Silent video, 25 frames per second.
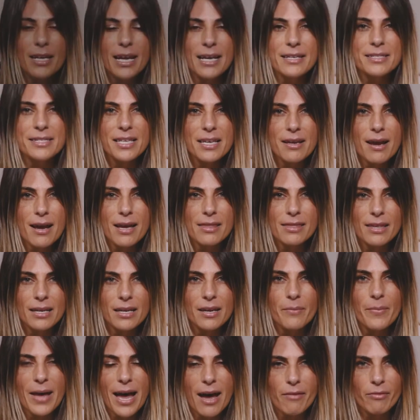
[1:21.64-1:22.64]
The next thing I
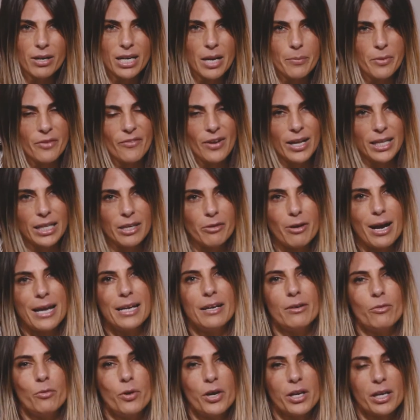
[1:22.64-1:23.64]
think about when I'm
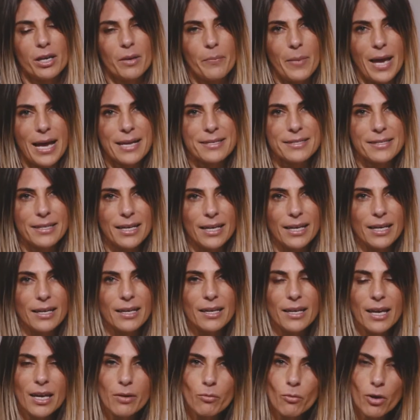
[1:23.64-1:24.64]
evaluating work
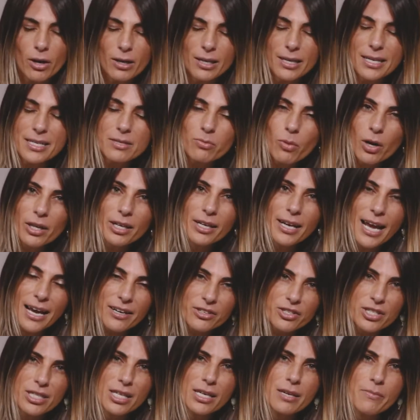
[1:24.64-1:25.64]
capacity is what it
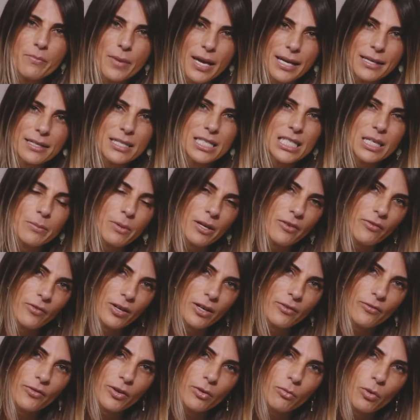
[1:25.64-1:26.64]
actually means to be
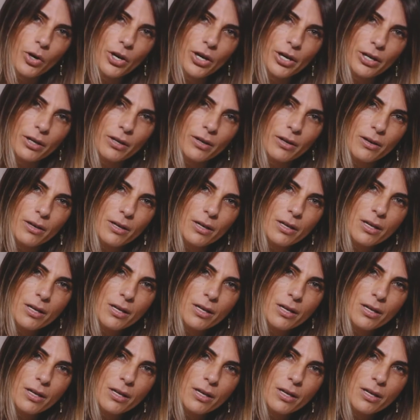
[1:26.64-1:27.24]
fit for work.